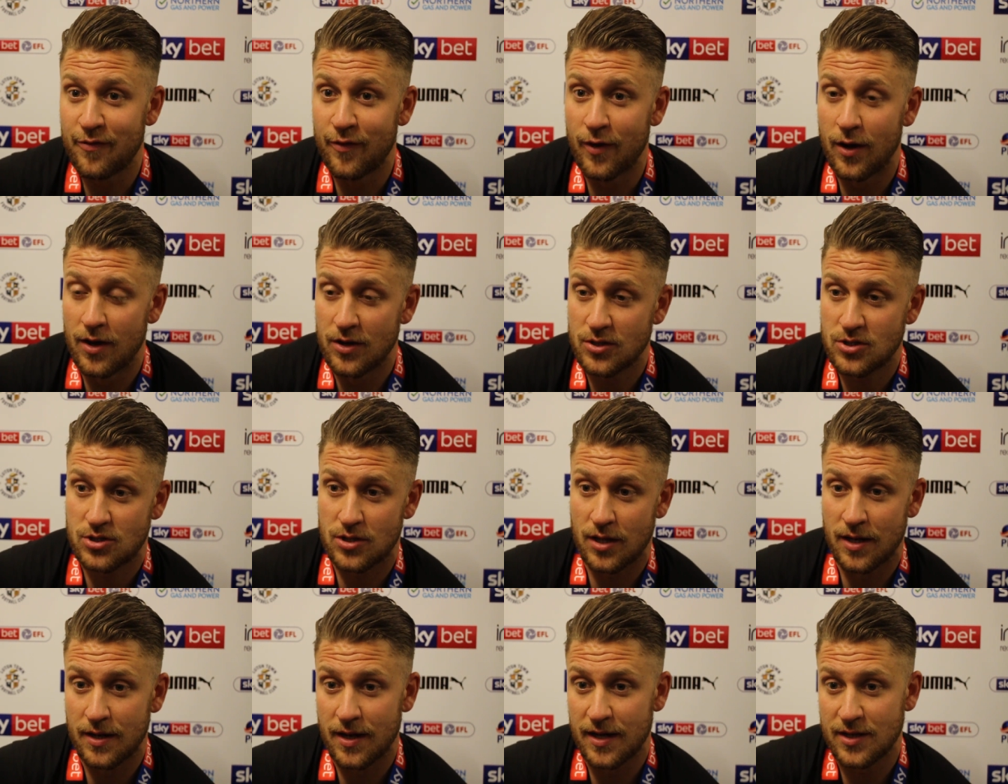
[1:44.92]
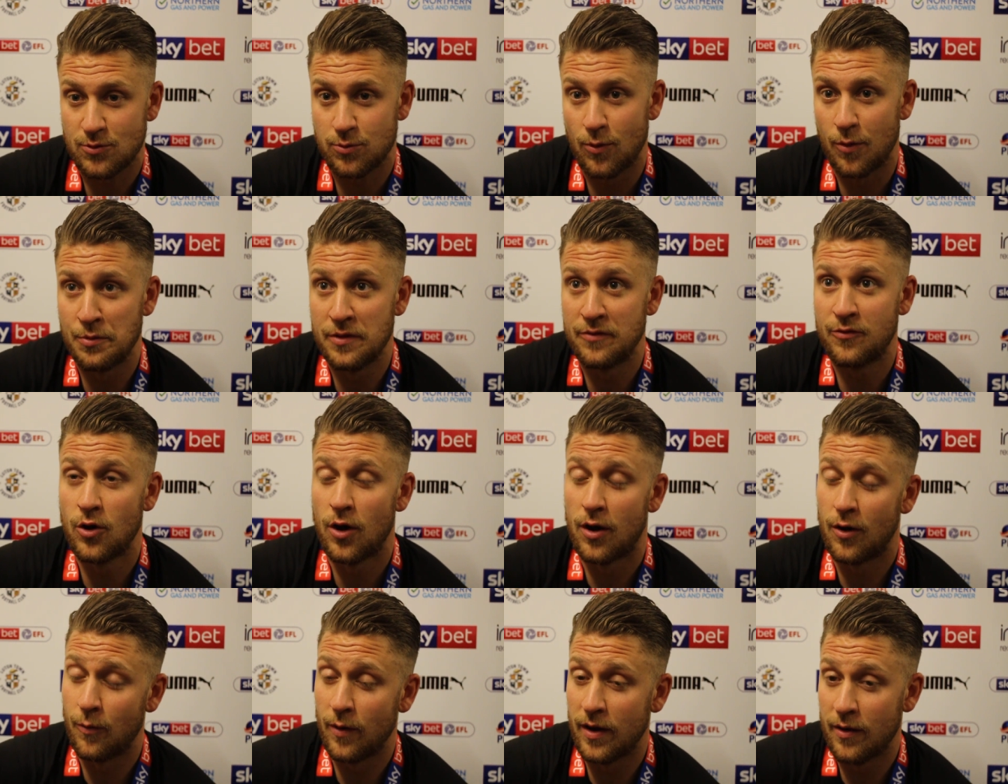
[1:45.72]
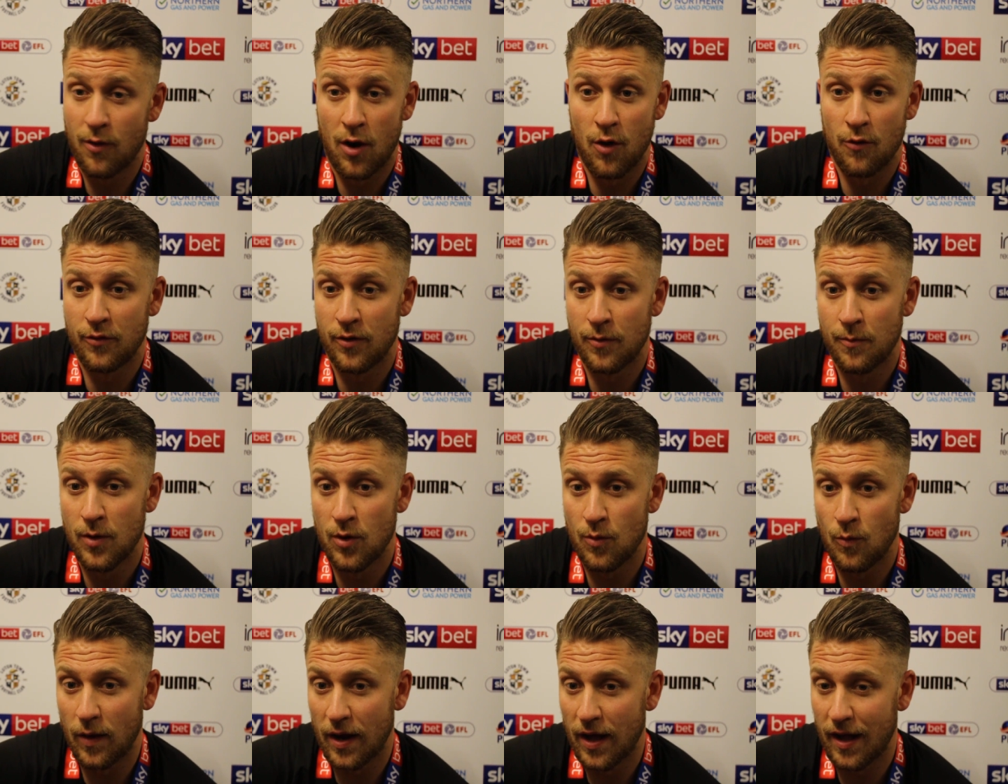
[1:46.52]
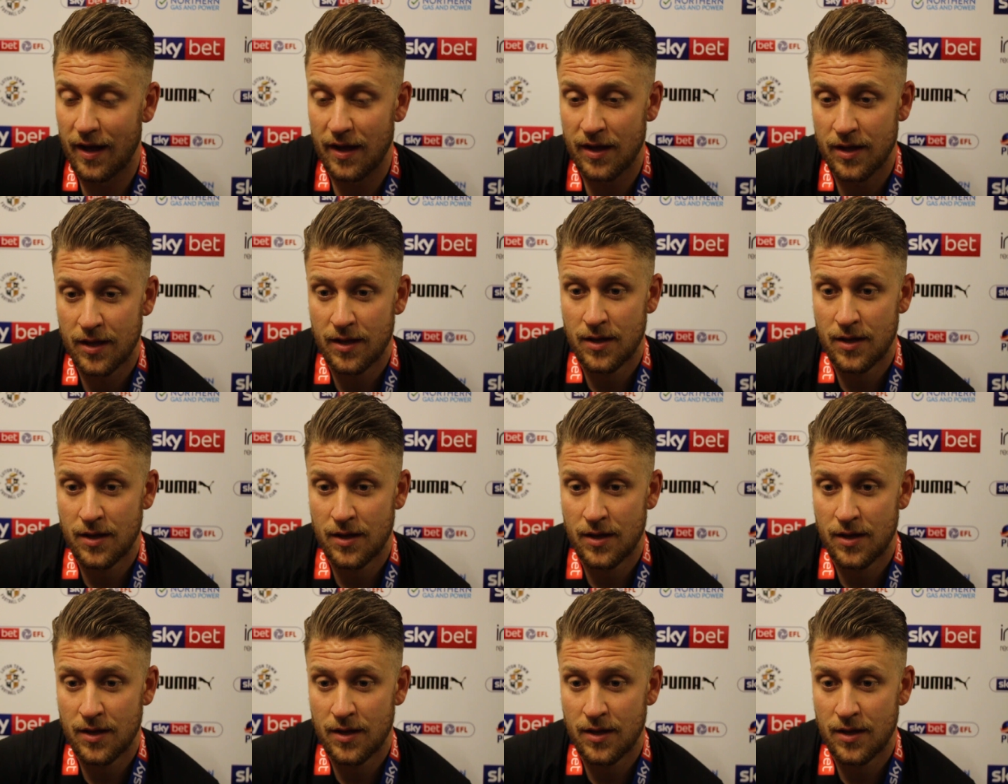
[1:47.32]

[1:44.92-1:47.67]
first, and that's what we've got. We're over the moon with that